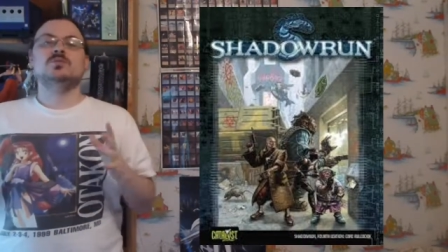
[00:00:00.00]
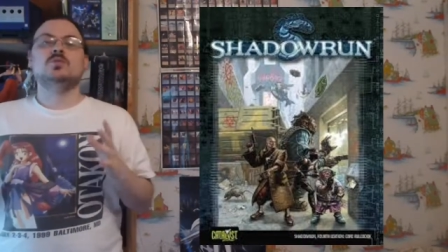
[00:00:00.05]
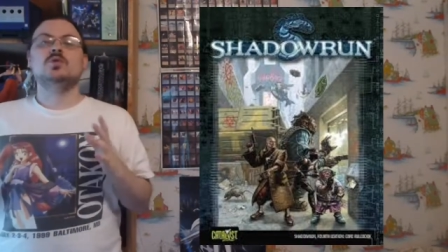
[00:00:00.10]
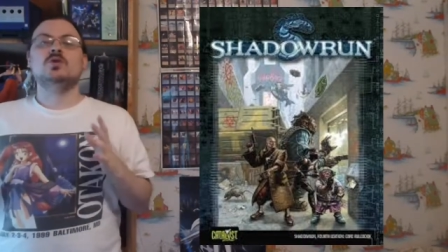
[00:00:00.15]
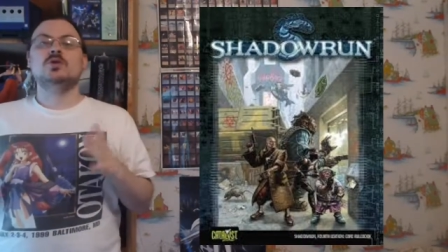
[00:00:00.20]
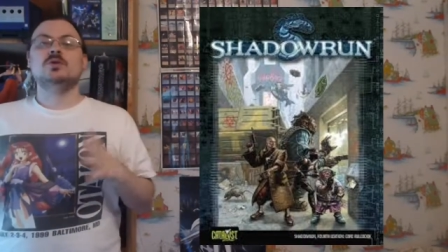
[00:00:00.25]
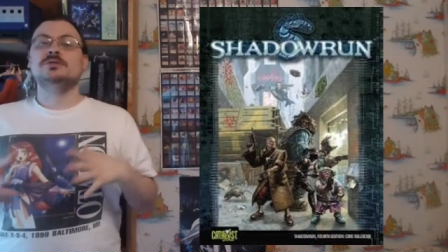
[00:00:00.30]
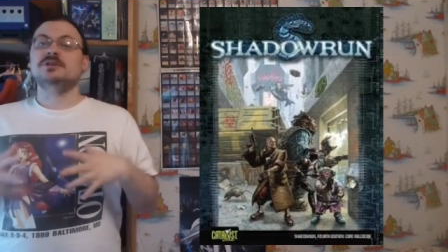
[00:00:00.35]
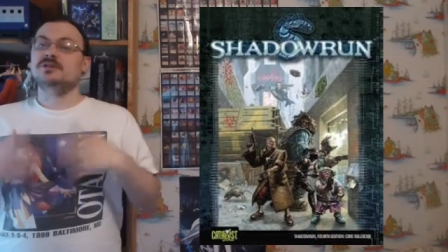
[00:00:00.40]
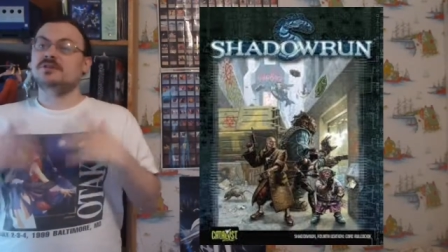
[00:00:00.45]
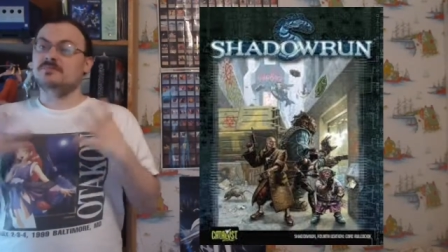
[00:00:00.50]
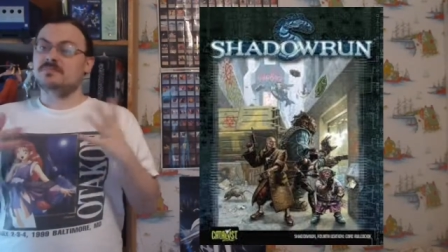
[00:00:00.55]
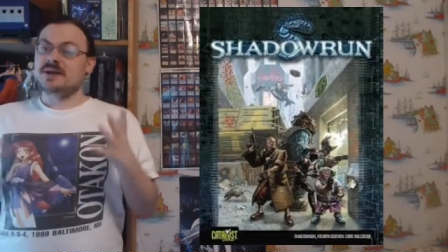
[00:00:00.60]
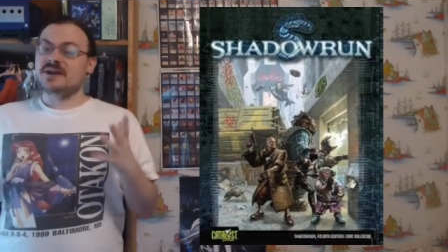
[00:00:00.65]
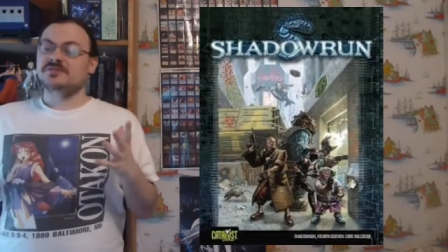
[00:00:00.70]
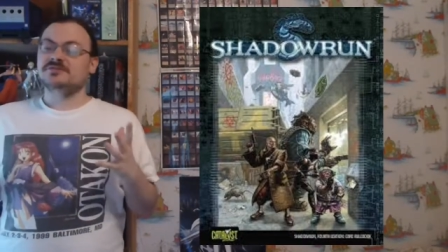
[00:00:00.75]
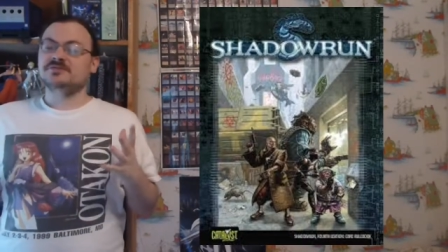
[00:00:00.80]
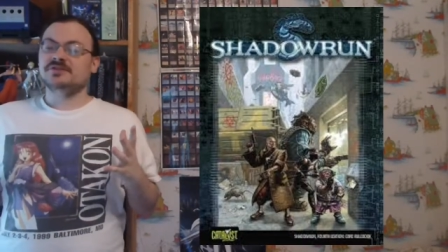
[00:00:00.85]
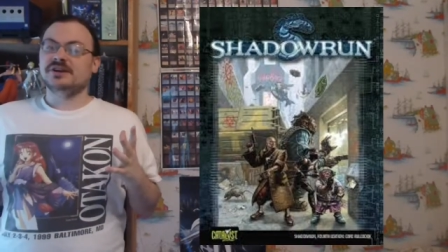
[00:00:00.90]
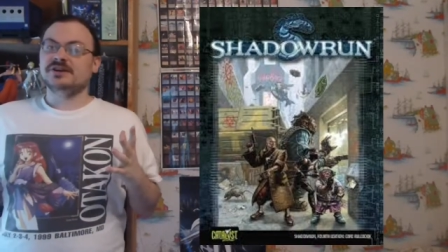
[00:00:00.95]
world and the
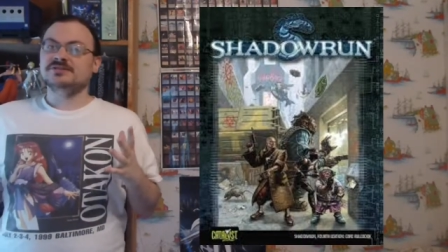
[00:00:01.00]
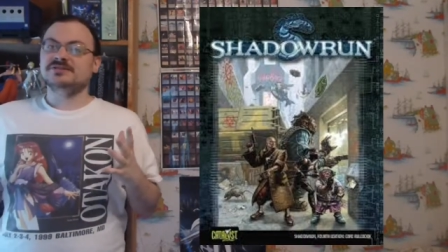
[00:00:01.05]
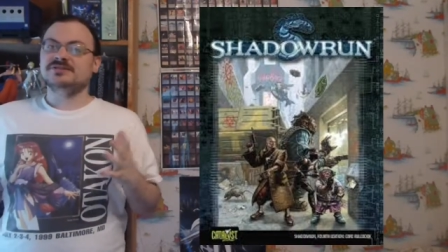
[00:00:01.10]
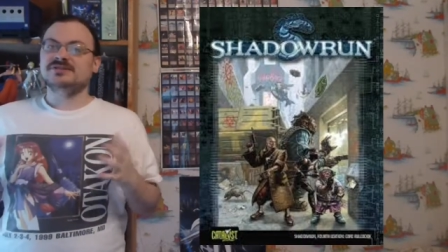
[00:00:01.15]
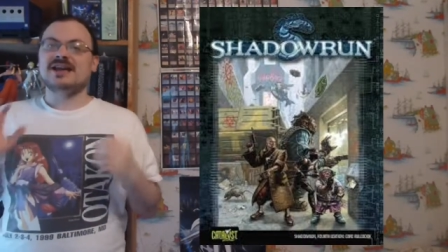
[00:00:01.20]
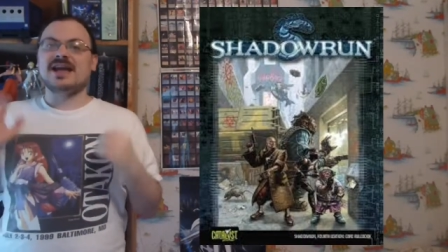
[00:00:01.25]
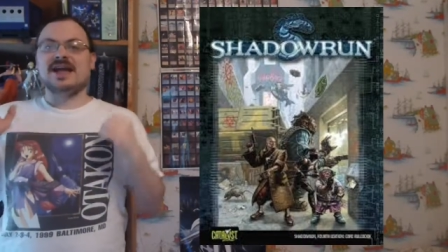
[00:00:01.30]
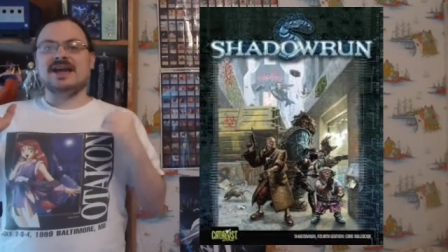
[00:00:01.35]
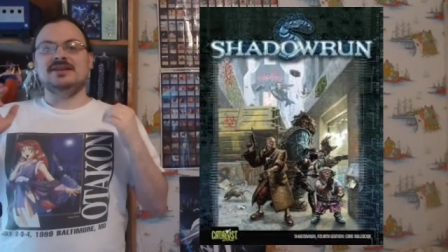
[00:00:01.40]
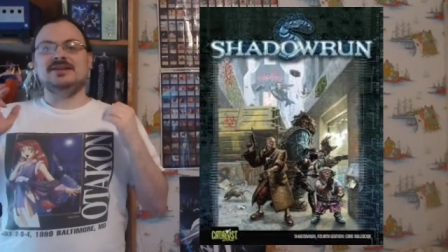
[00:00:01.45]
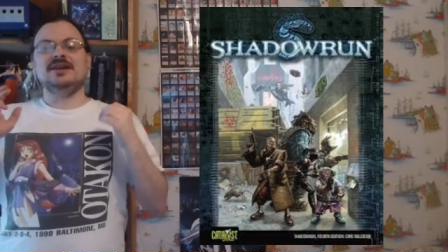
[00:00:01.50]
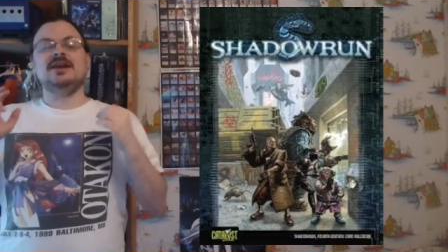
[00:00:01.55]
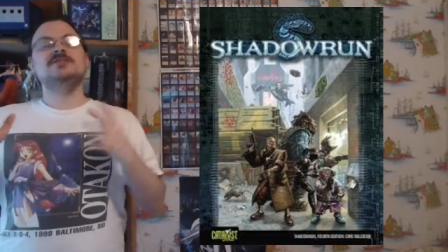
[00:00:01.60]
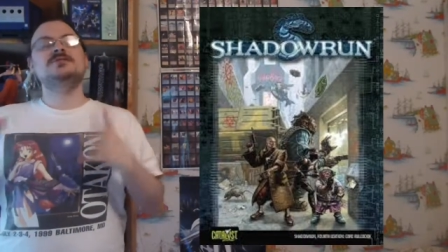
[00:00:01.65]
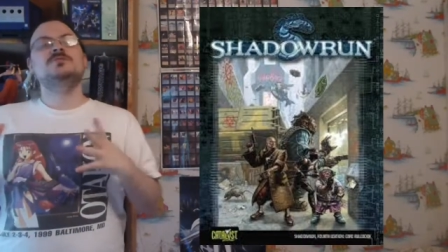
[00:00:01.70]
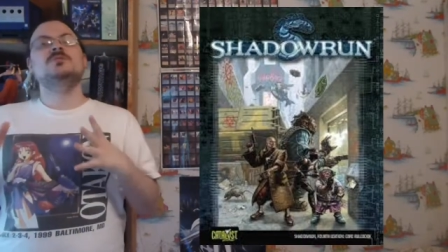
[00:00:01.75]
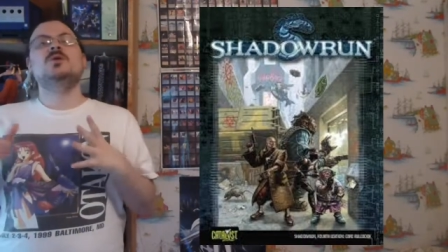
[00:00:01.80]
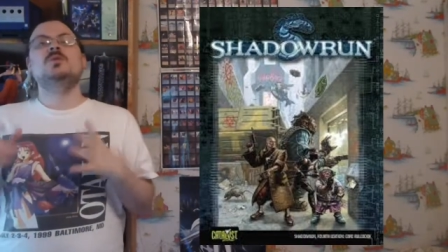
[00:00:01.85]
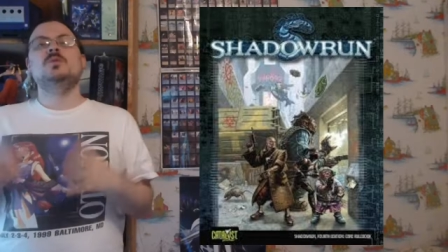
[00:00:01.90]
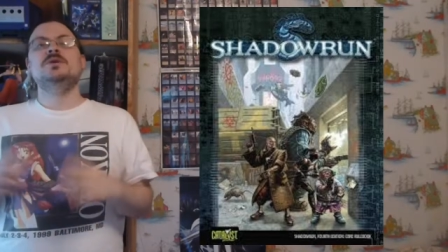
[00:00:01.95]
Matrix, and
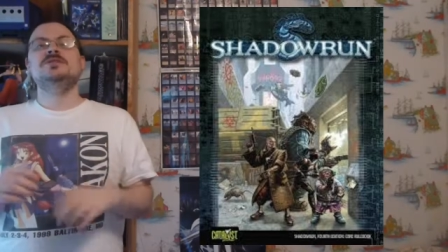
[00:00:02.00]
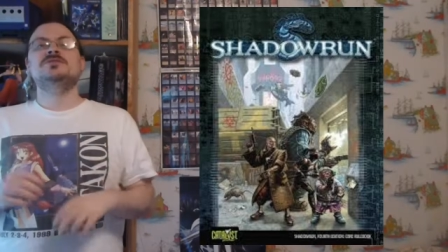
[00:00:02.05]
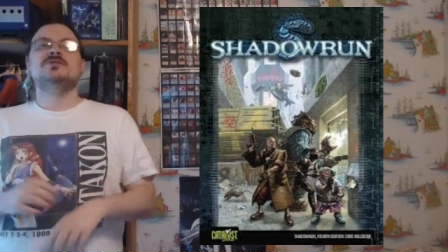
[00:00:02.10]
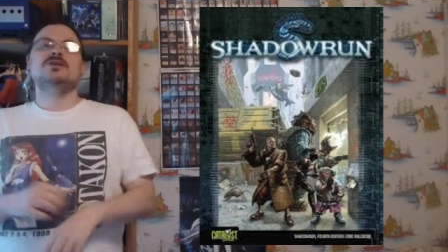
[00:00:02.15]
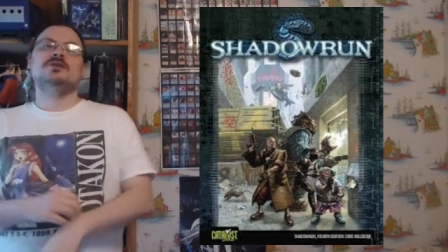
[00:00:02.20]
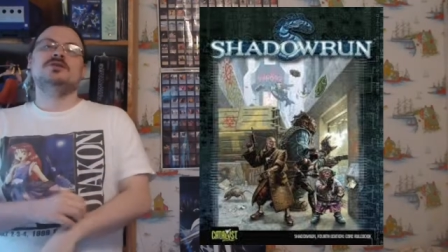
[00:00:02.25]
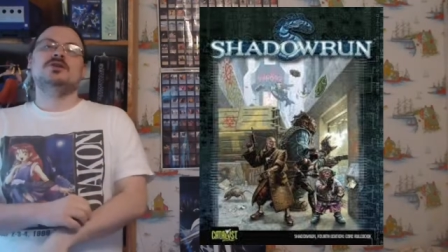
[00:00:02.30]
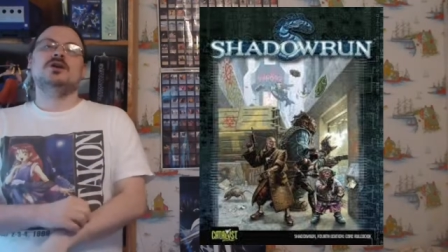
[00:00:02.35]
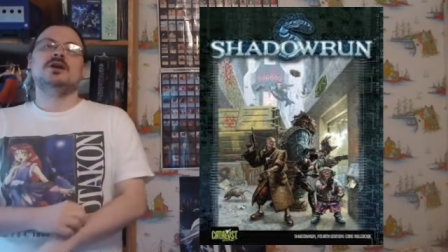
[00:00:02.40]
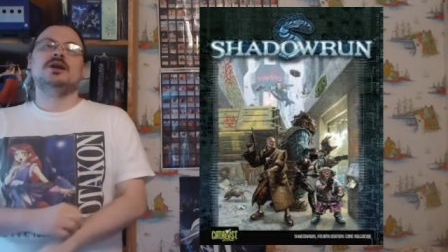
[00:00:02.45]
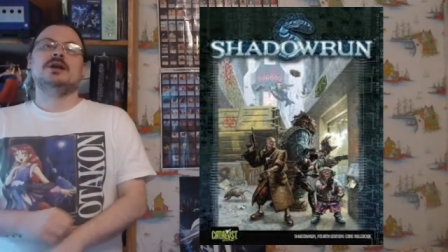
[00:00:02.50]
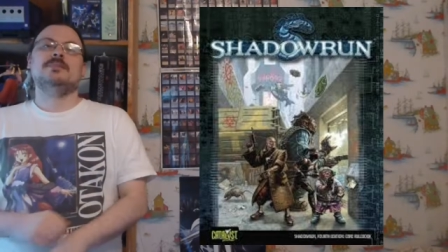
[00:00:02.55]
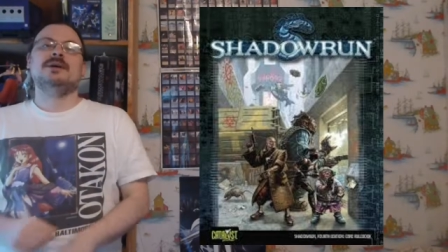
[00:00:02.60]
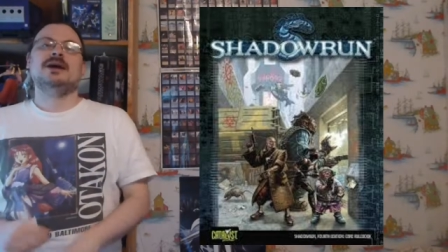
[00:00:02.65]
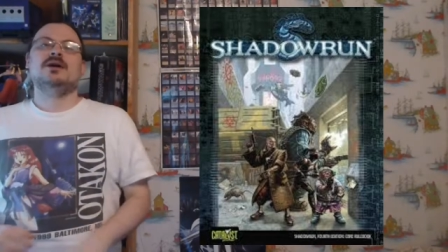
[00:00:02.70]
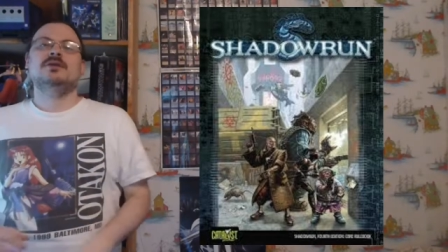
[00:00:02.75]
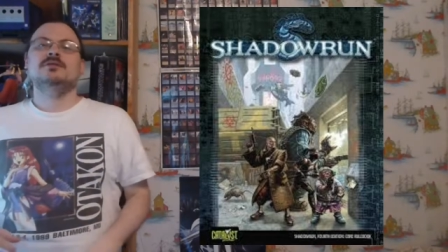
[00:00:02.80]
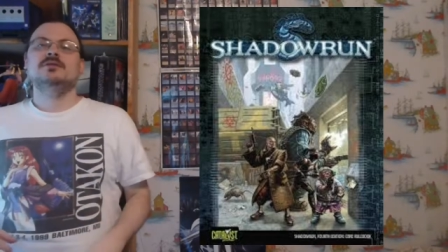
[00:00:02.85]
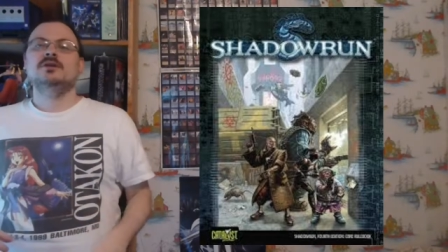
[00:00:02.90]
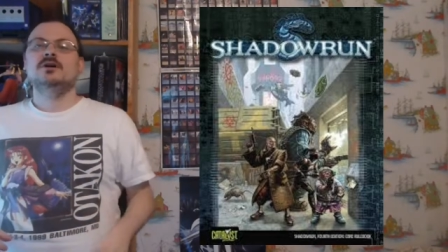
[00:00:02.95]
guess what we started talking
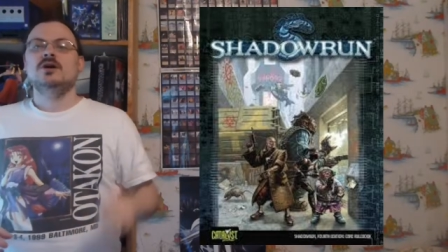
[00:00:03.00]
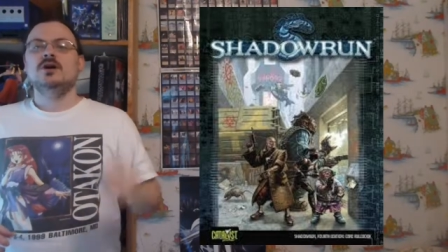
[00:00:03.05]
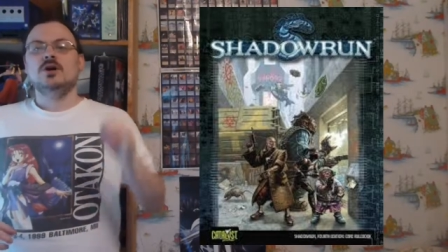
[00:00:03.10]
about?